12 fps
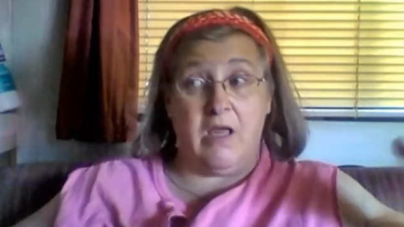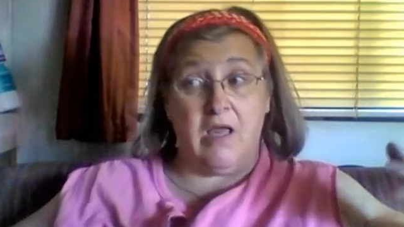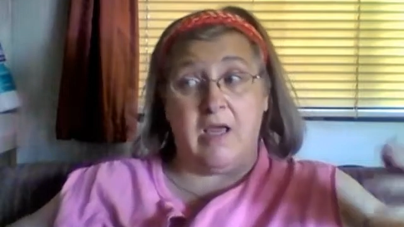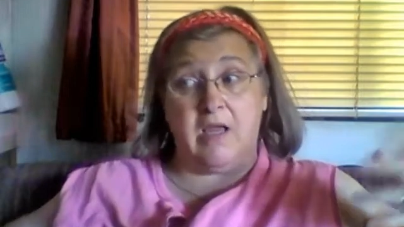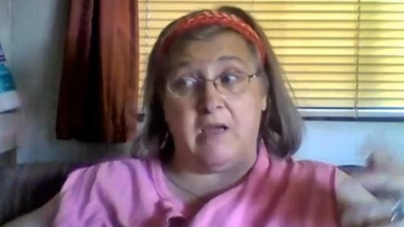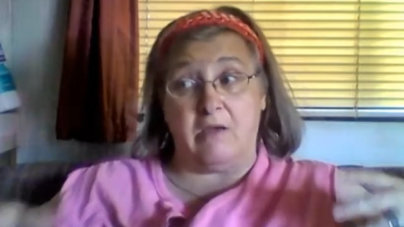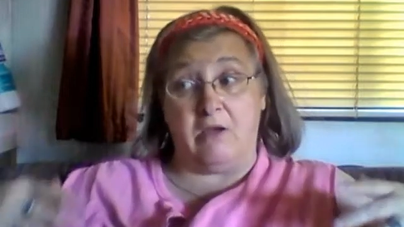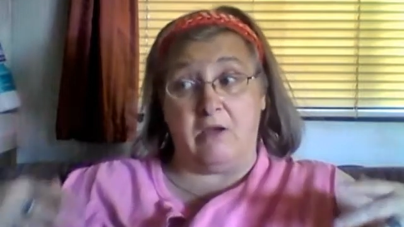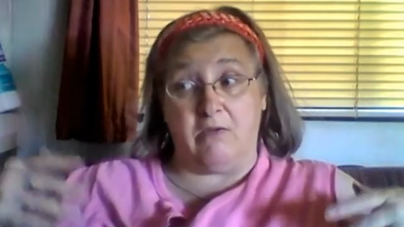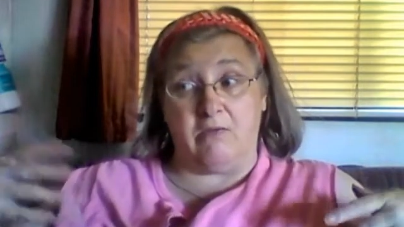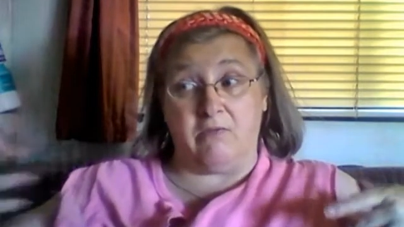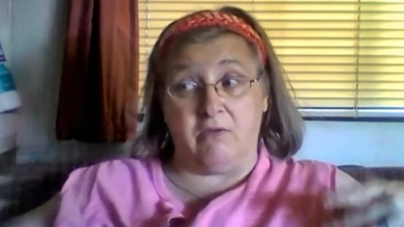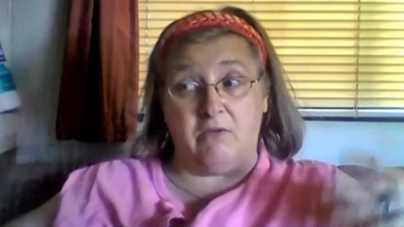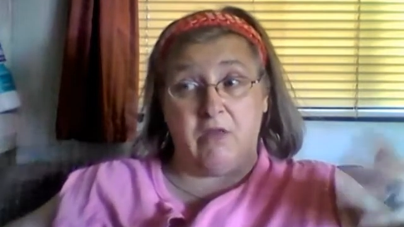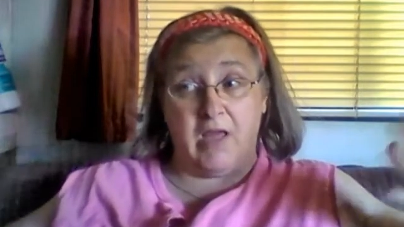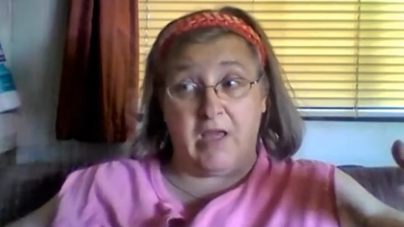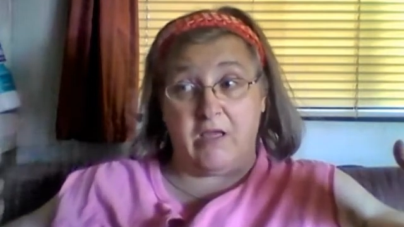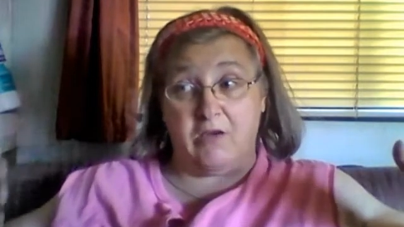And I feel
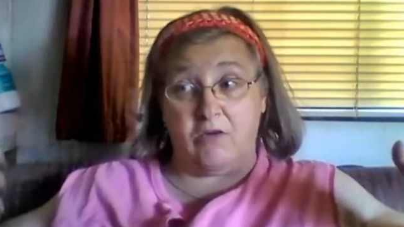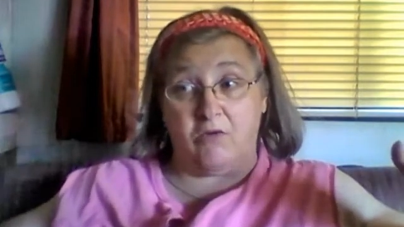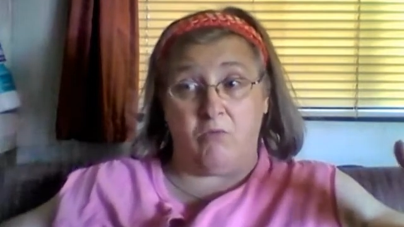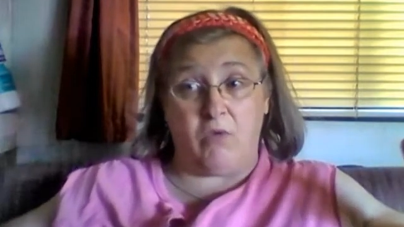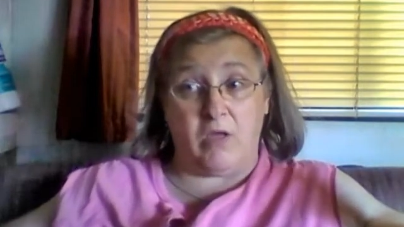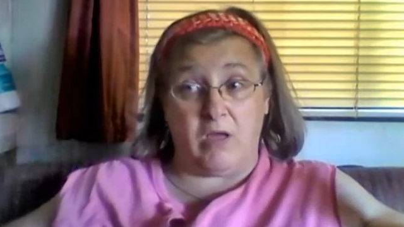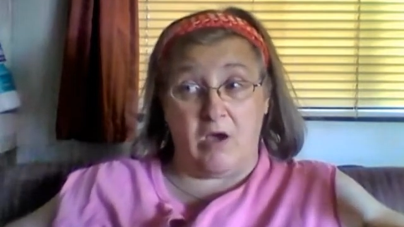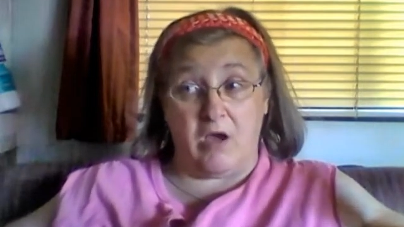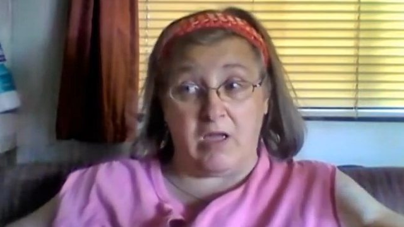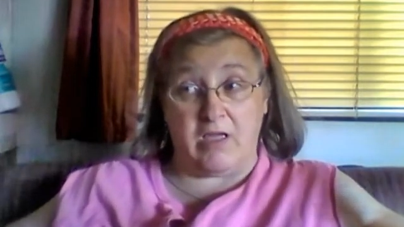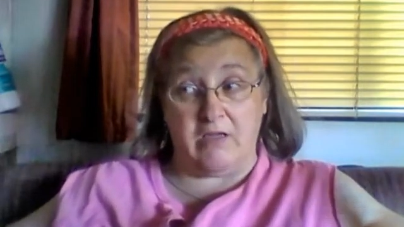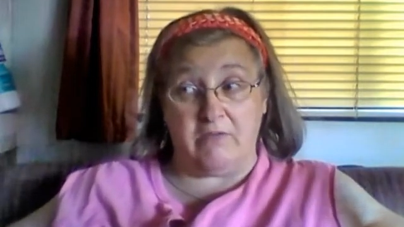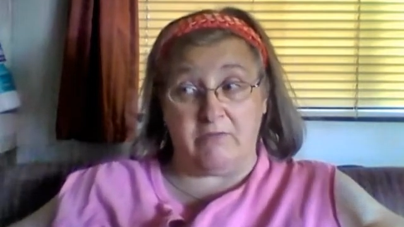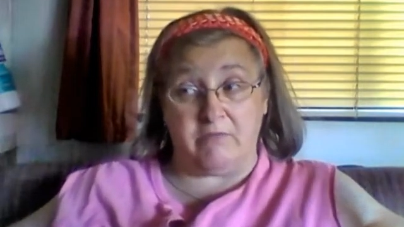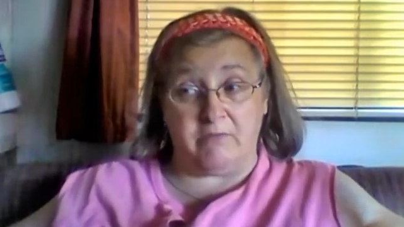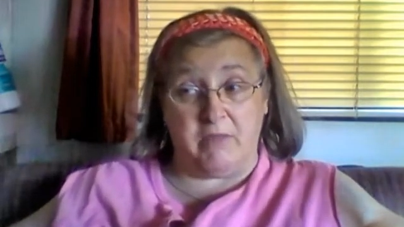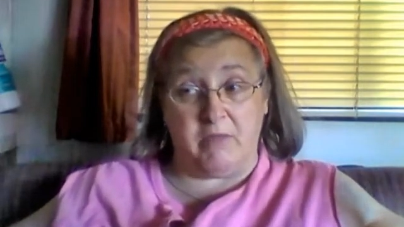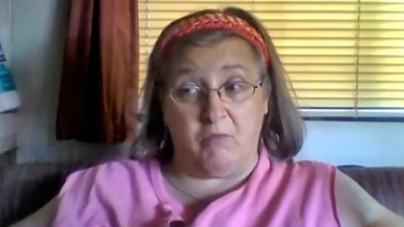like, you know, when God
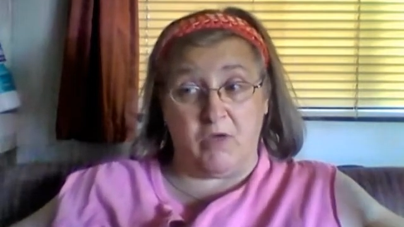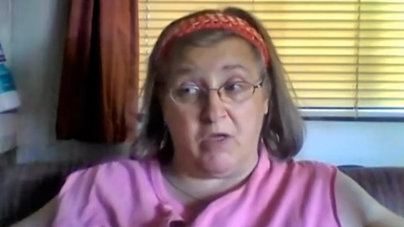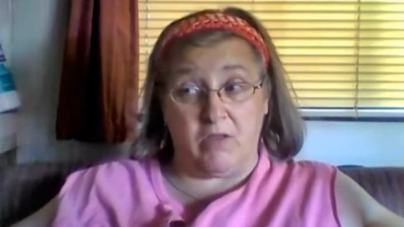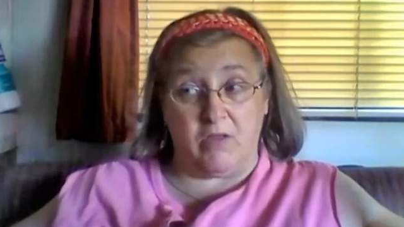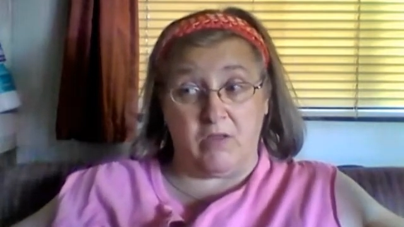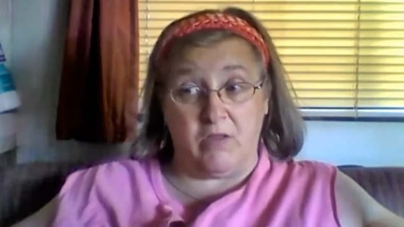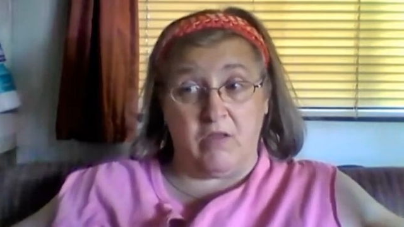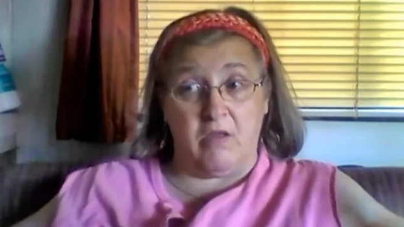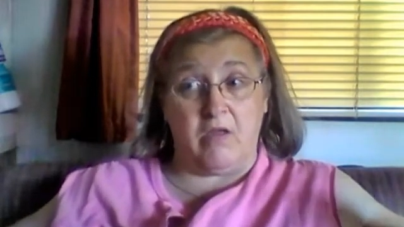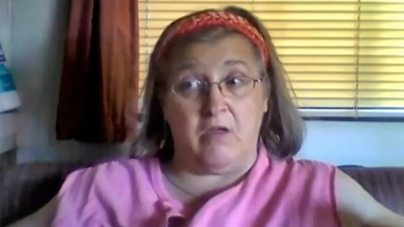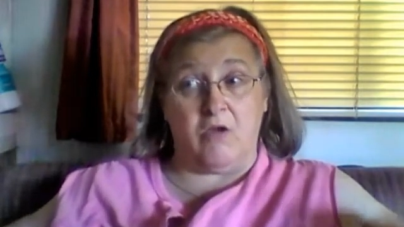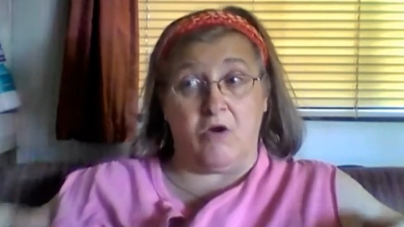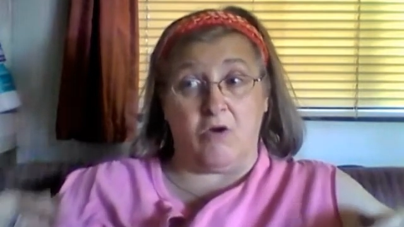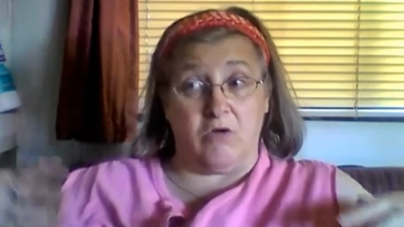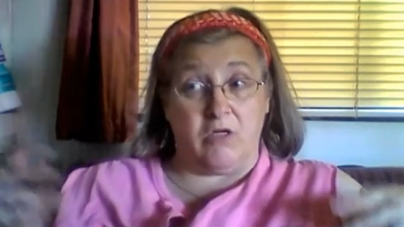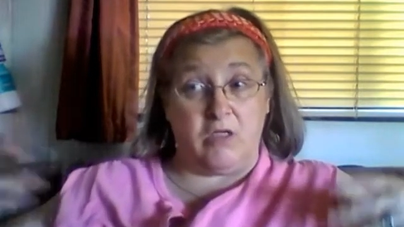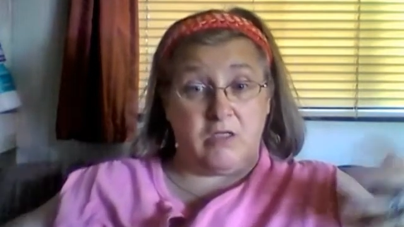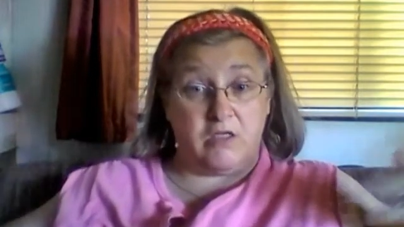gifts me with
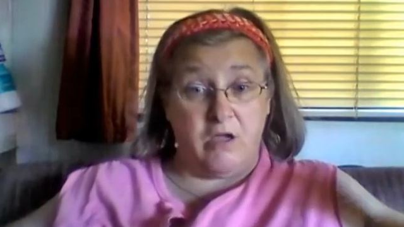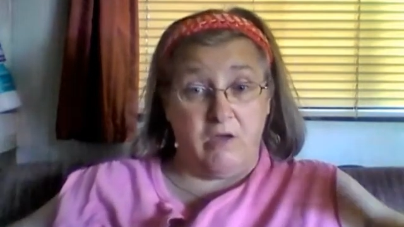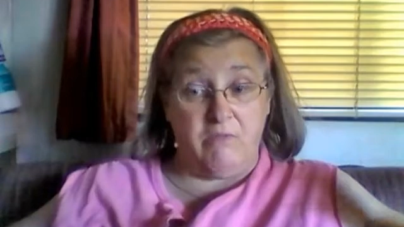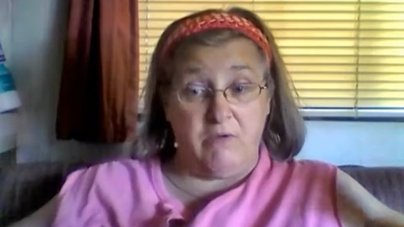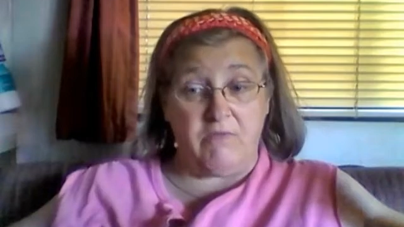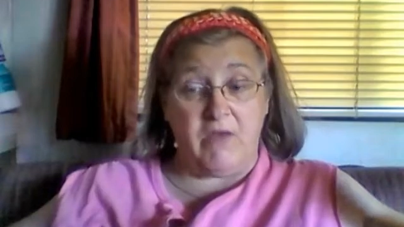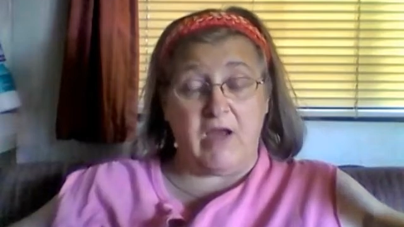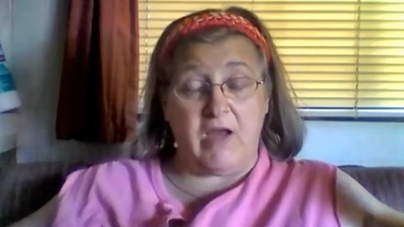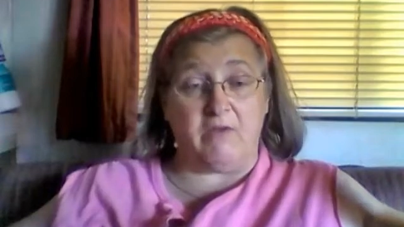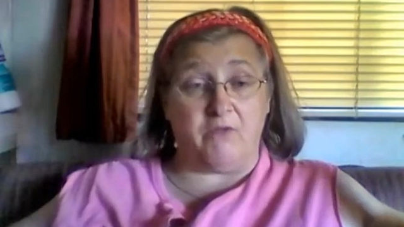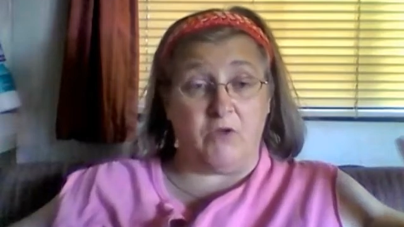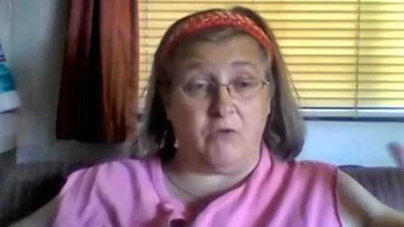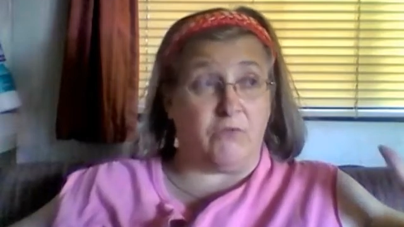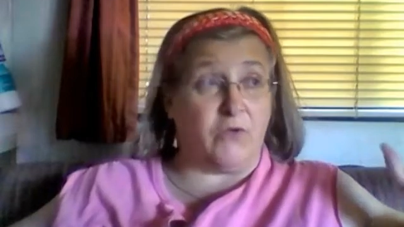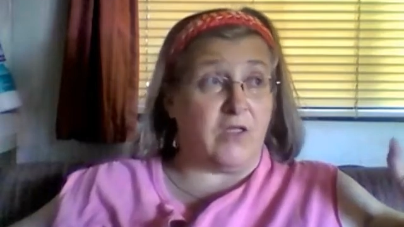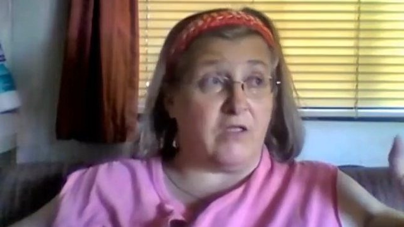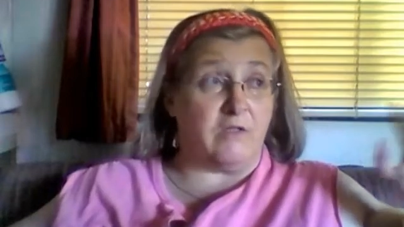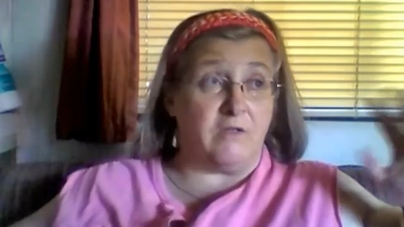yarn and stuff, I've had a few
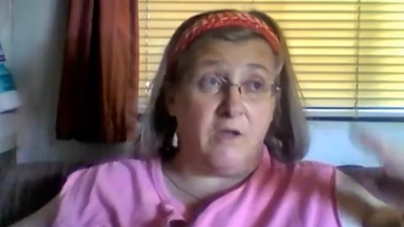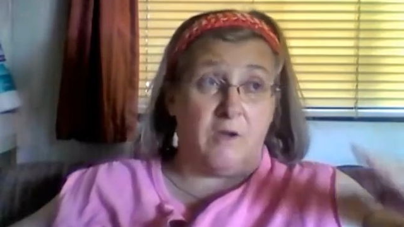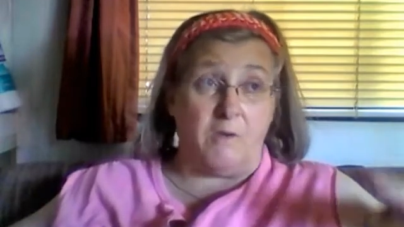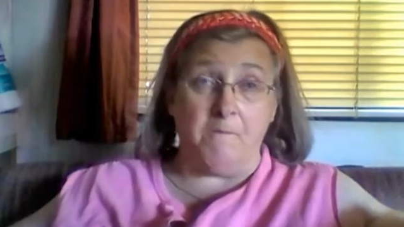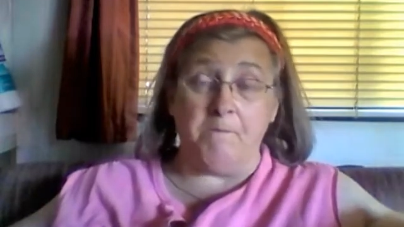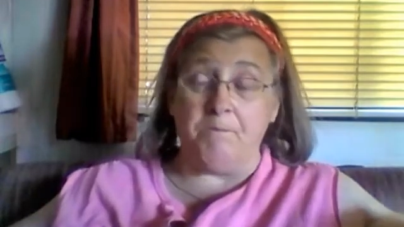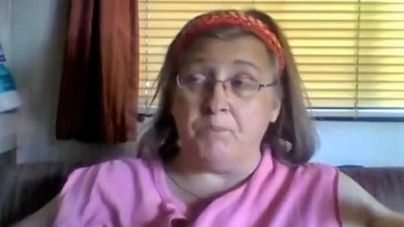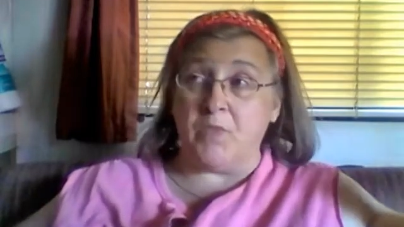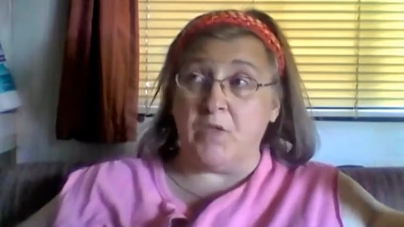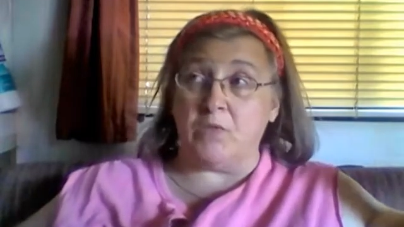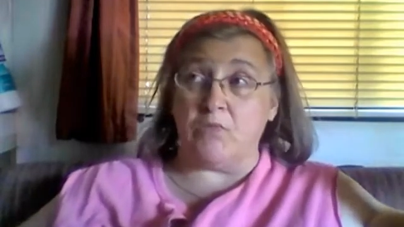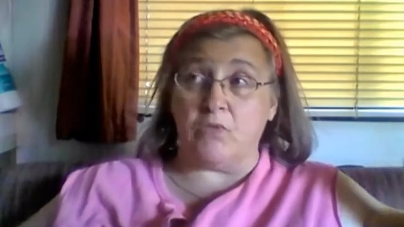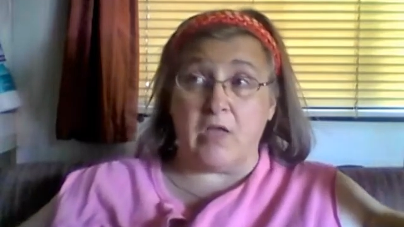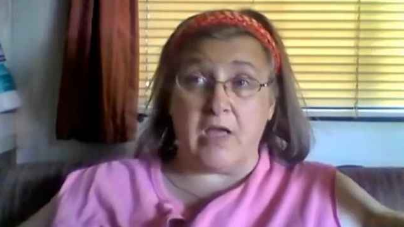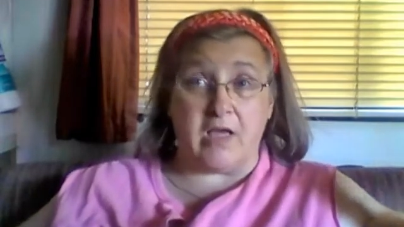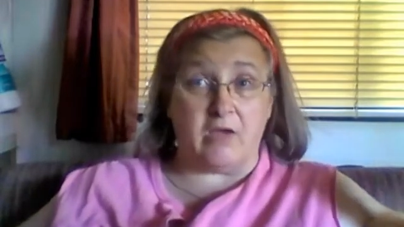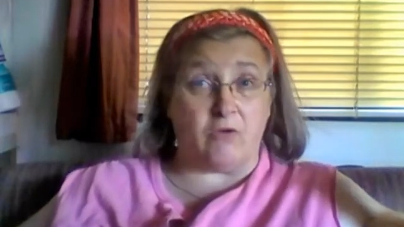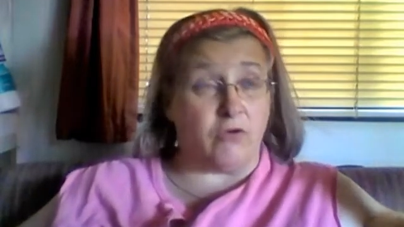friends, you know, this was
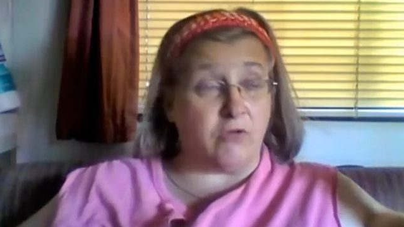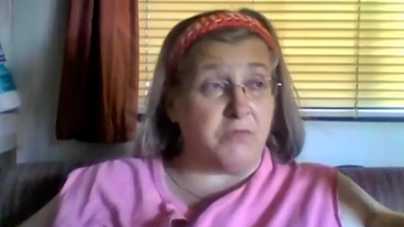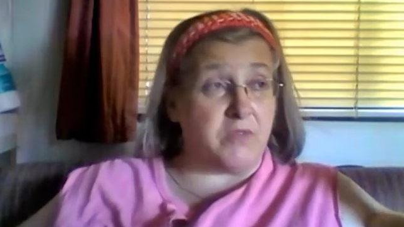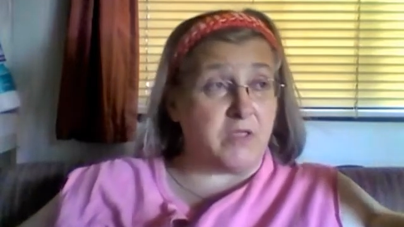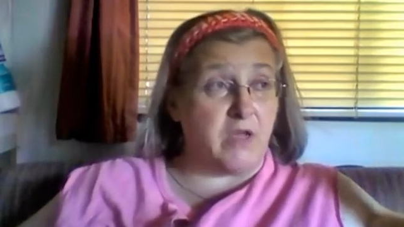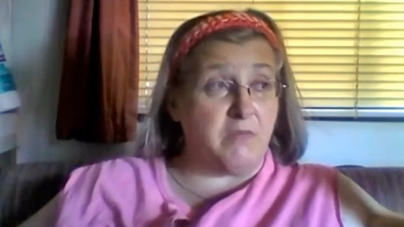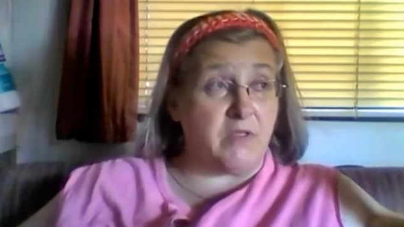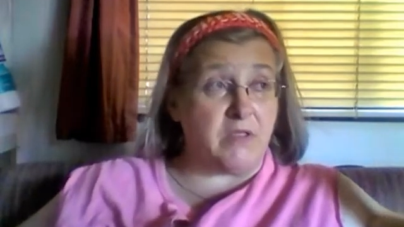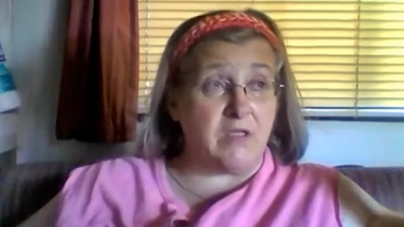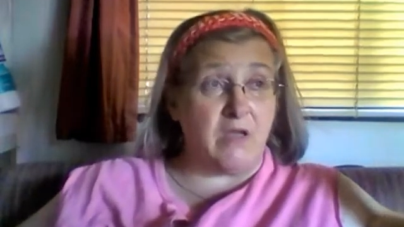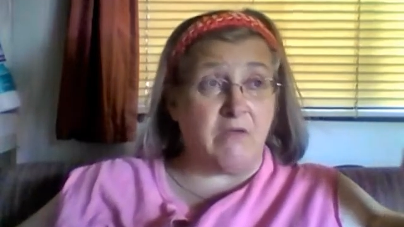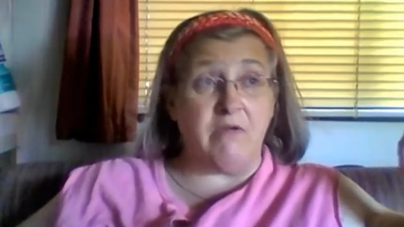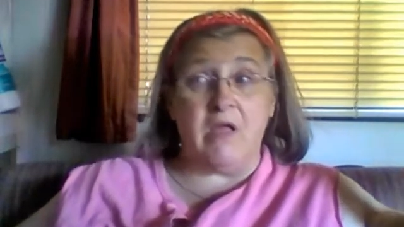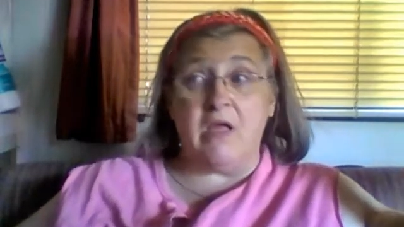like Christmas time and stuff.